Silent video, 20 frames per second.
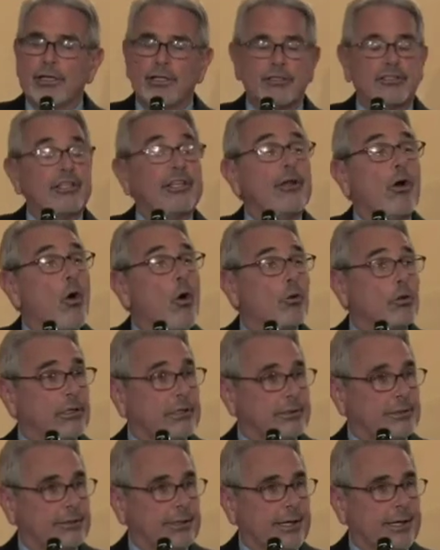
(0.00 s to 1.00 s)
It's the only
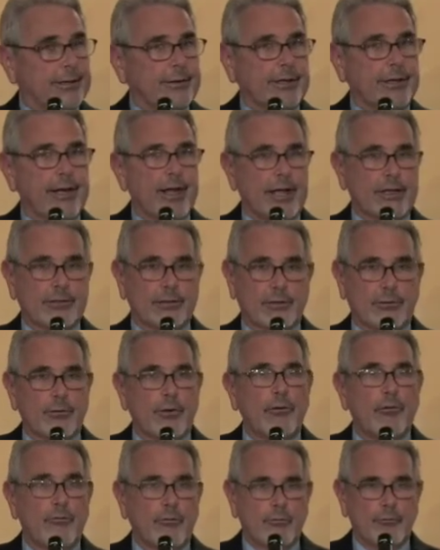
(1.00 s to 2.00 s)
state that has it
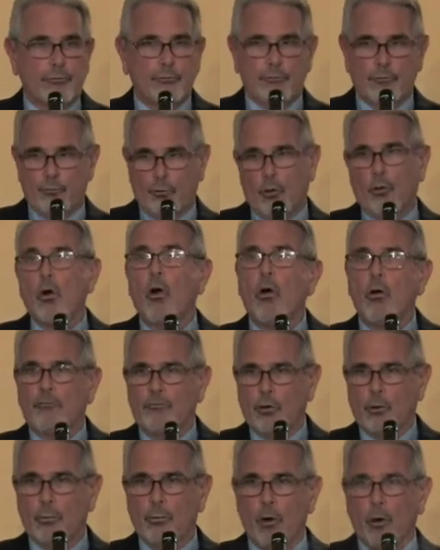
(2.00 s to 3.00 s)

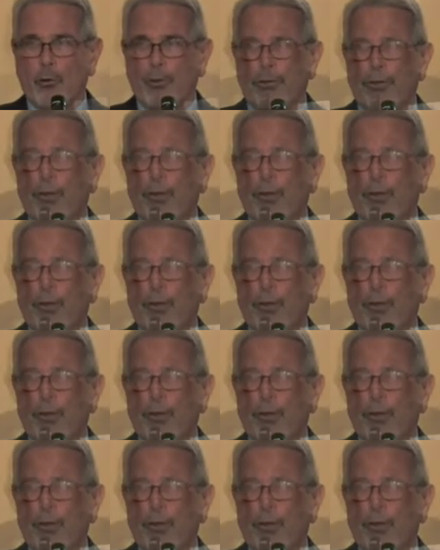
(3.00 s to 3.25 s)
for both.